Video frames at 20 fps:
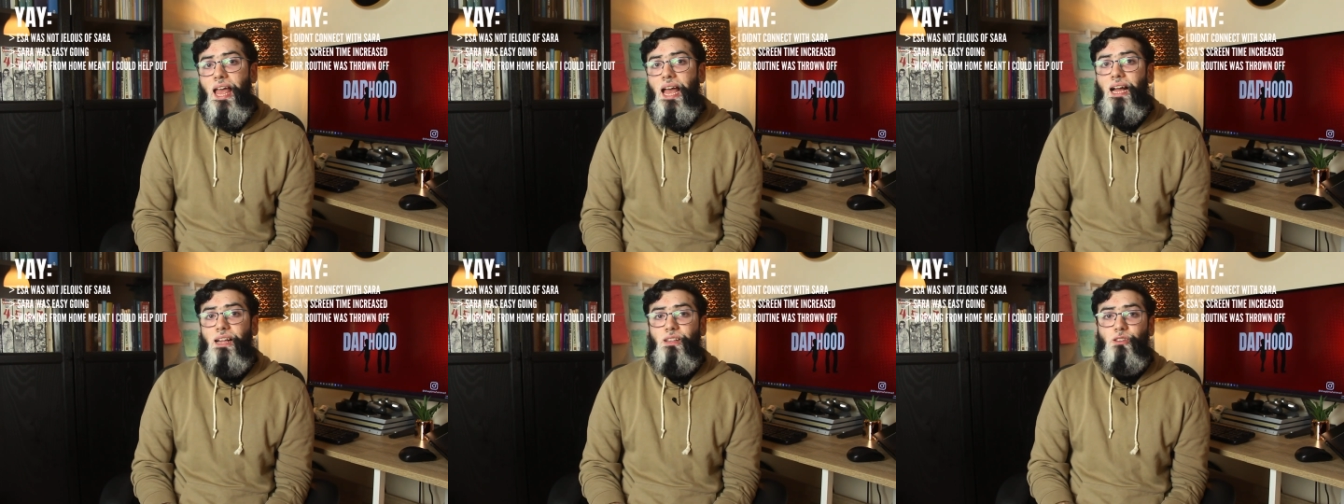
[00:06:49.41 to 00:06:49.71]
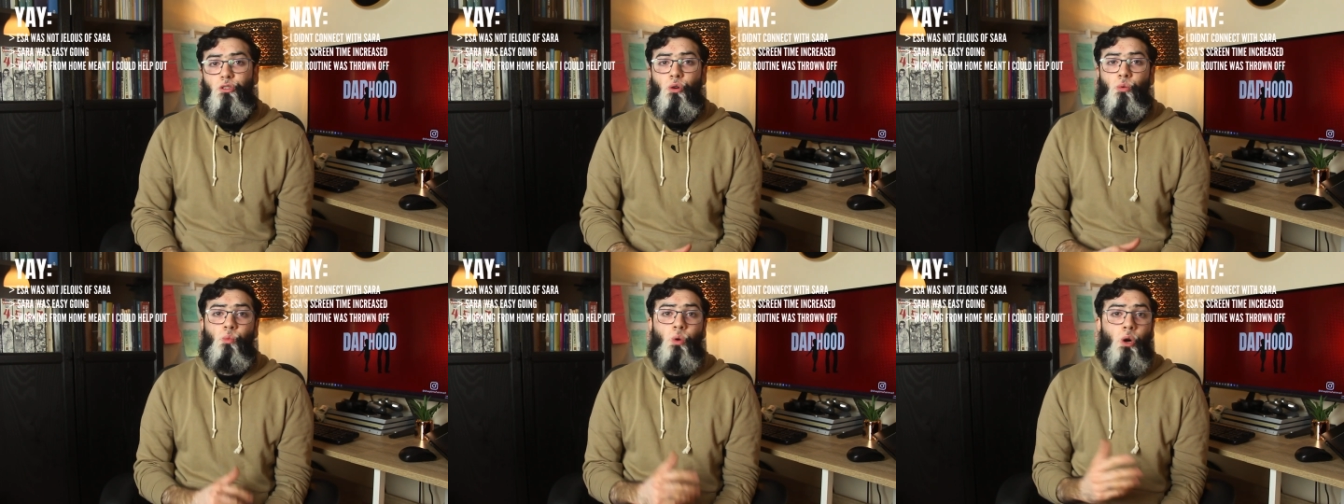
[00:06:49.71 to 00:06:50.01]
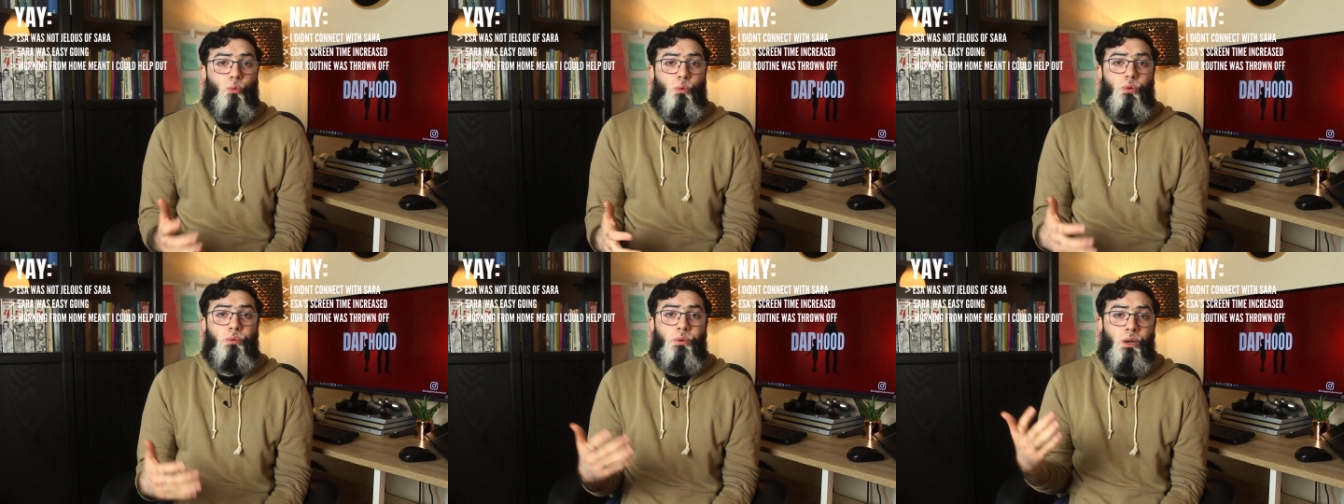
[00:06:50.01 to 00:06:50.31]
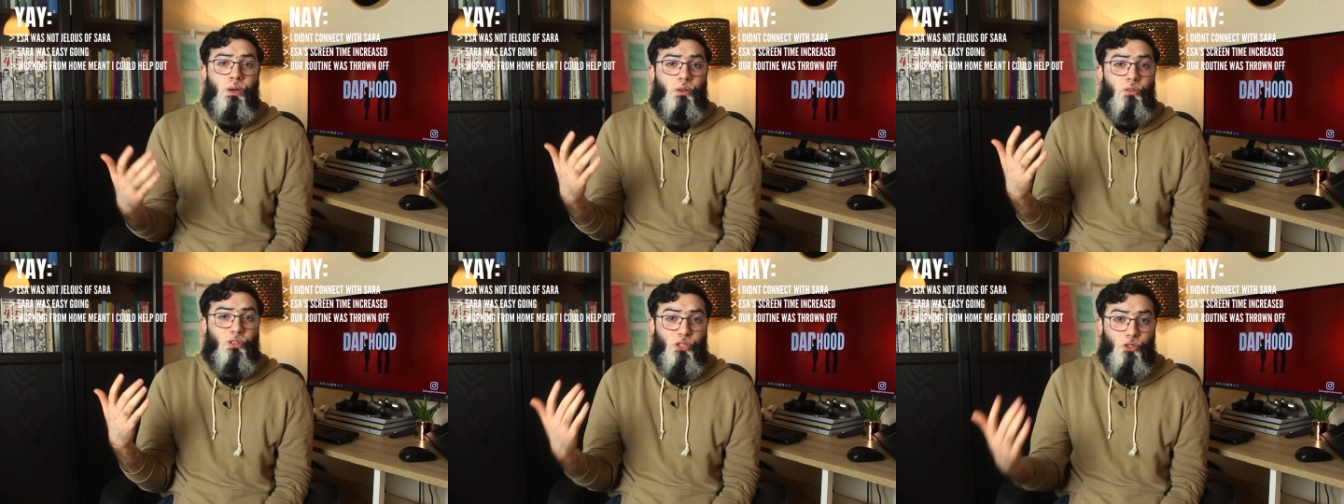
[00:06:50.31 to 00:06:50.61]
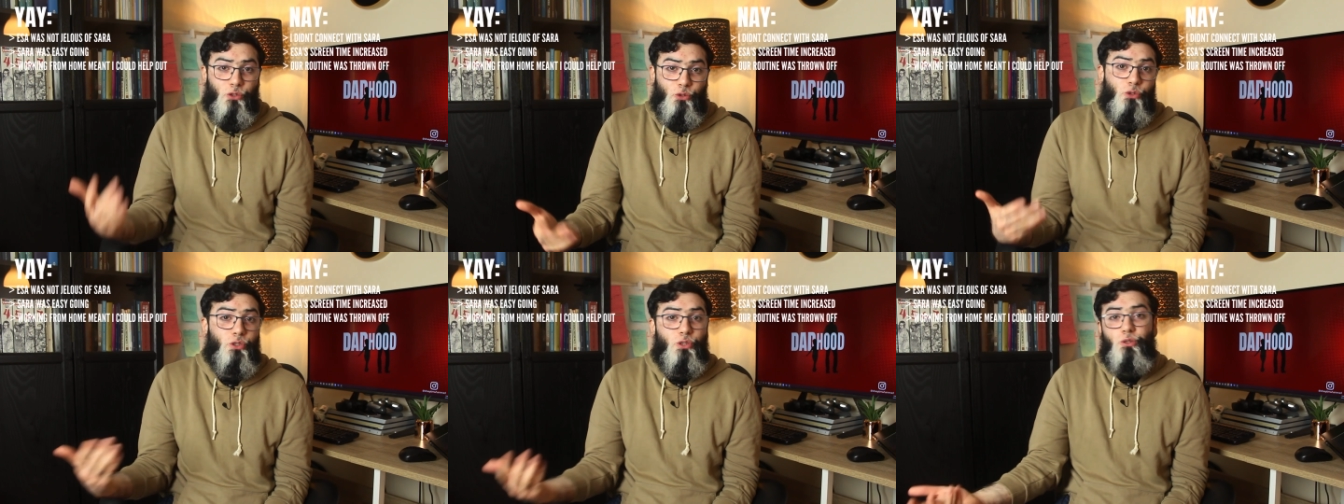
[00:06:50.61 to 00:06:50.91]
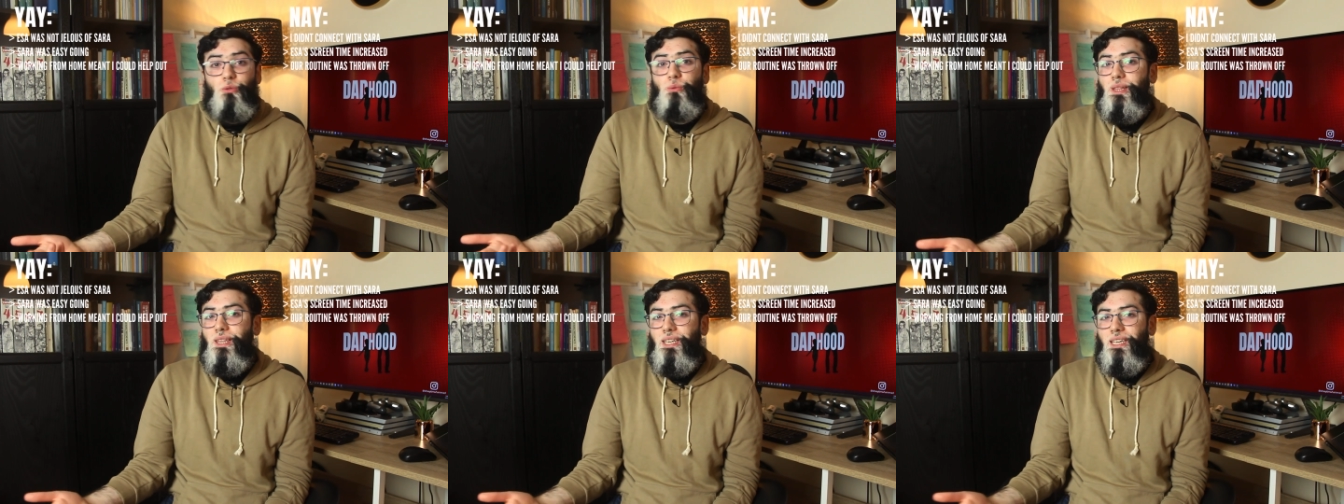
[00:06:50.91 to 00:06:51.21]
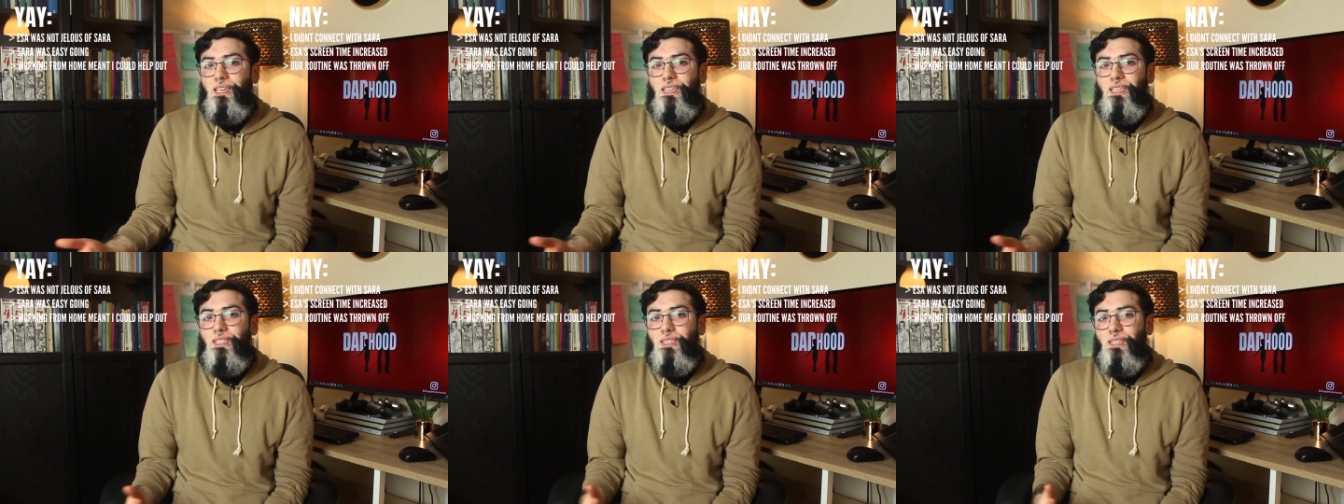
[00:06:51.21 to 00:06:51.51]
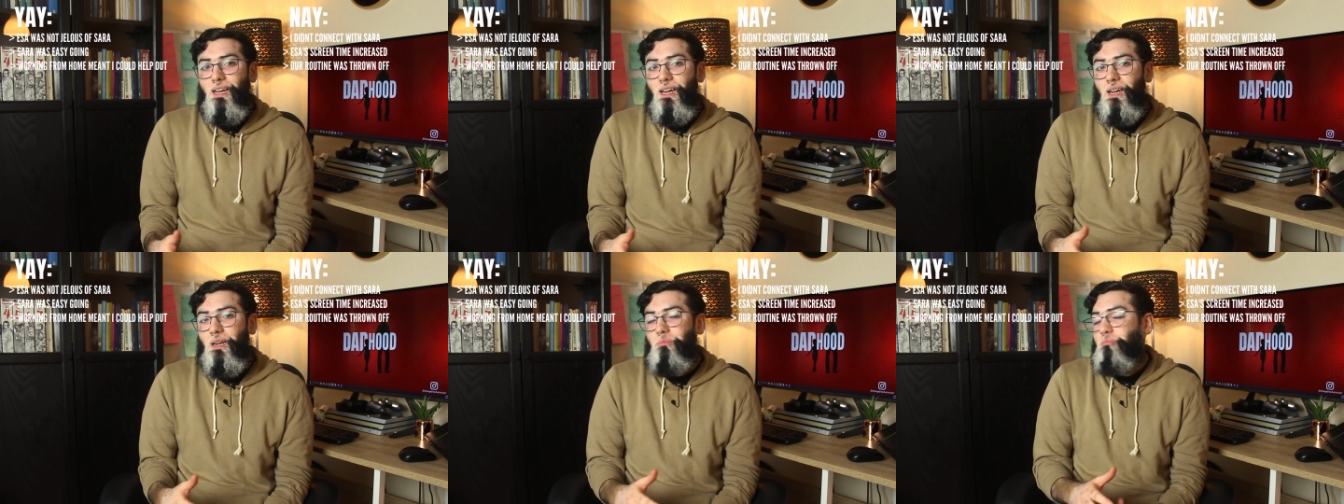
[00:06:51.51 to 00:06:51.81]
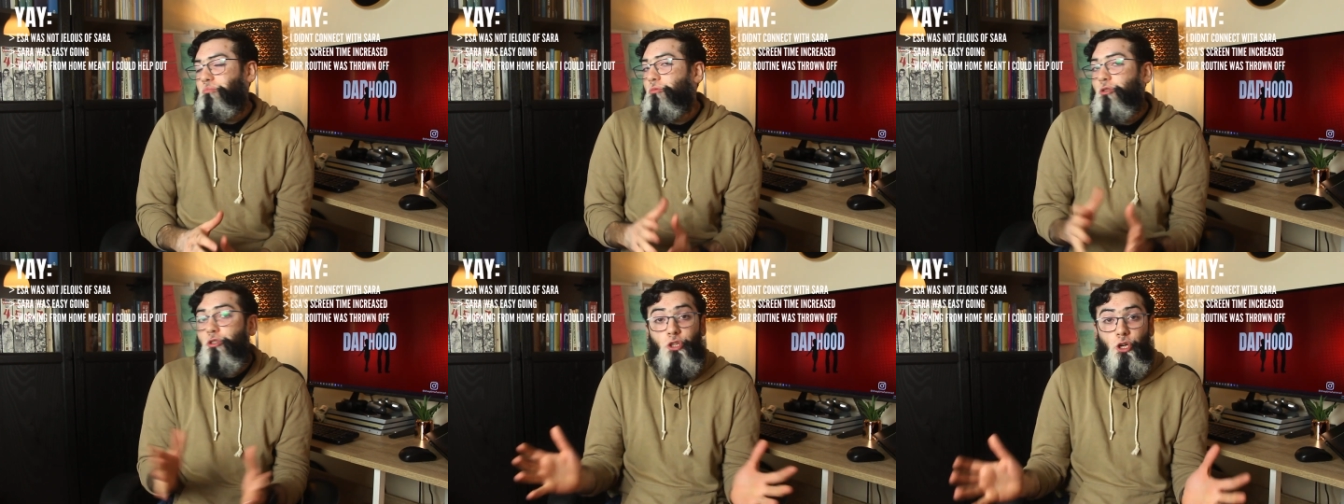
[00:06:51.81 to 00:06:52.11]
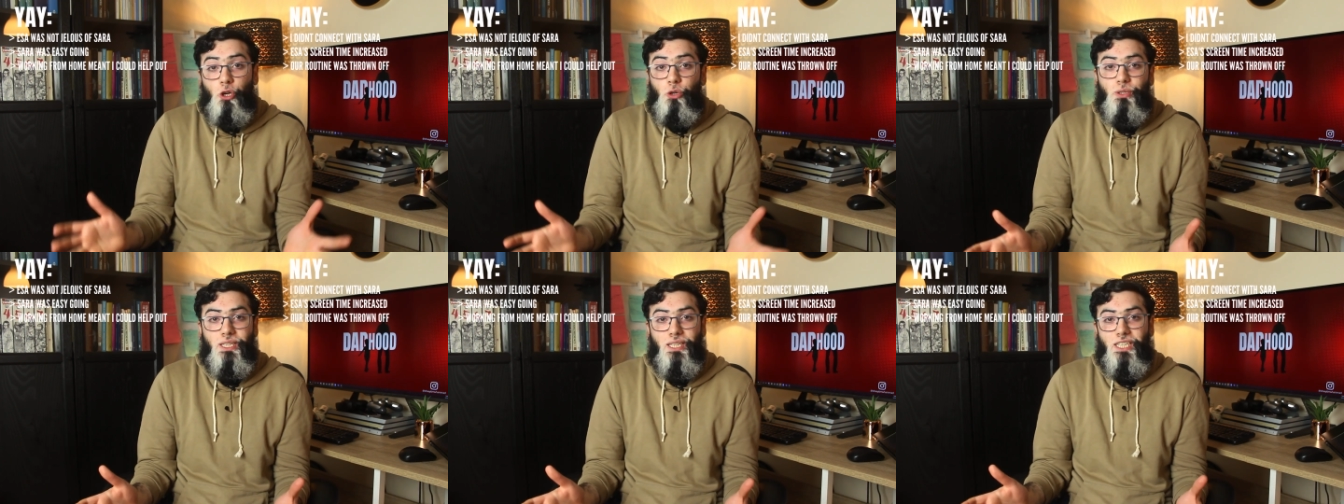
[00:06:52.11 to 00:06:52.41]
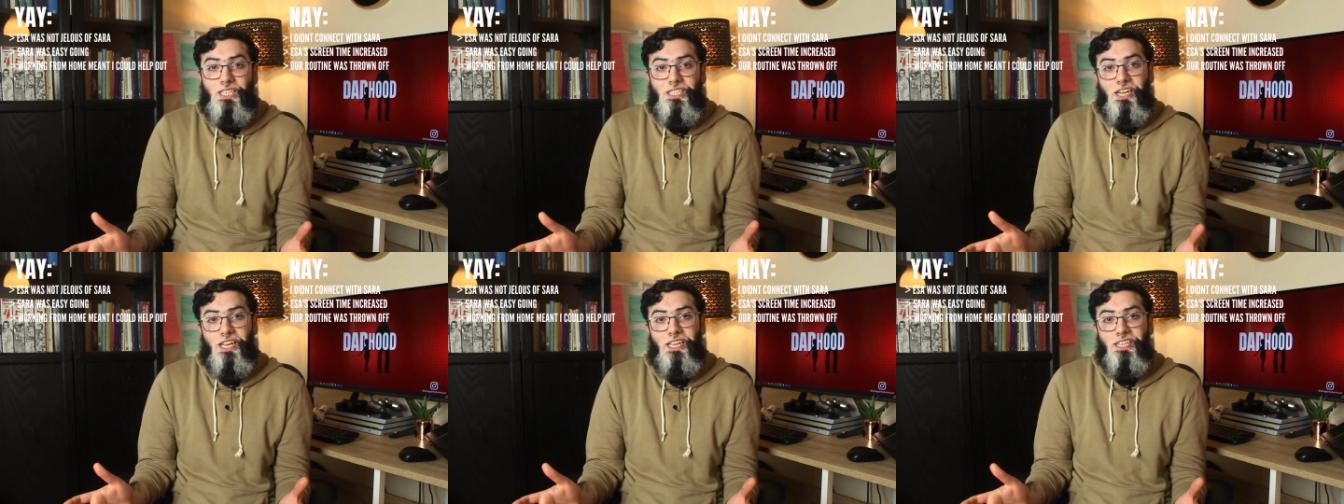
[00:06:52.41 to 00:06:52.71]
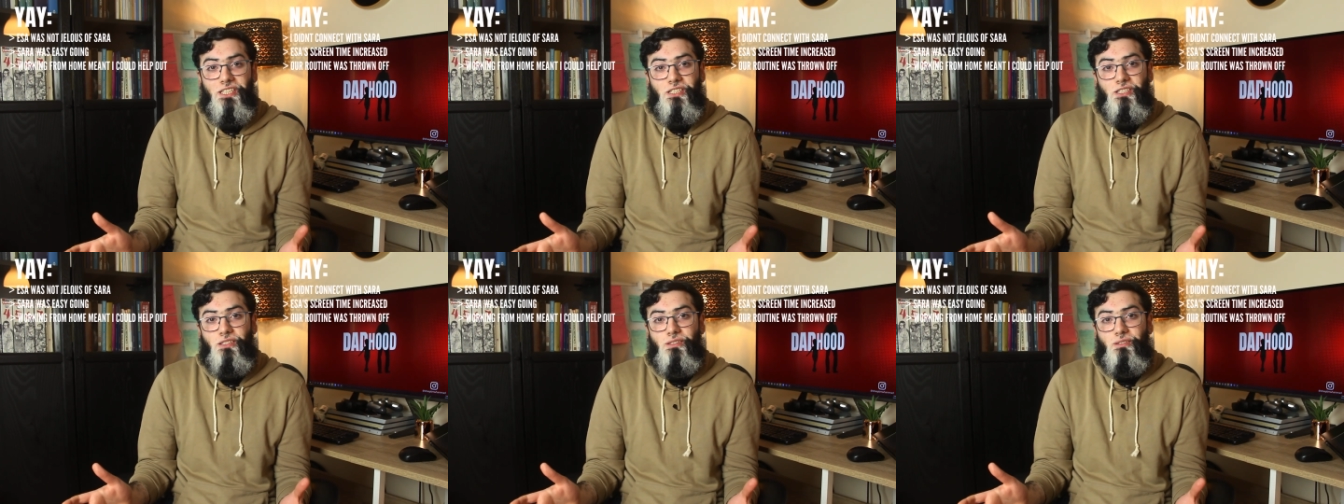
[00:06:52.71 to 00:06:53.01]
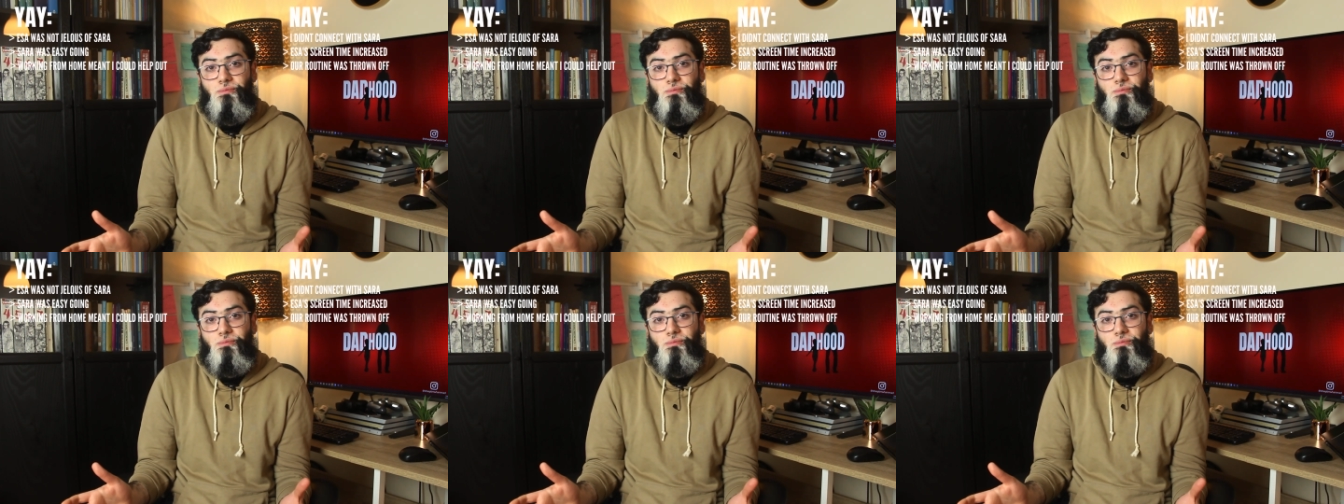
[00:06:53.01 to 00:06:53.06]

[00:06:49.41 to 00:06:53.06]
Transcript: And so what we were used to with Isa was totally changed.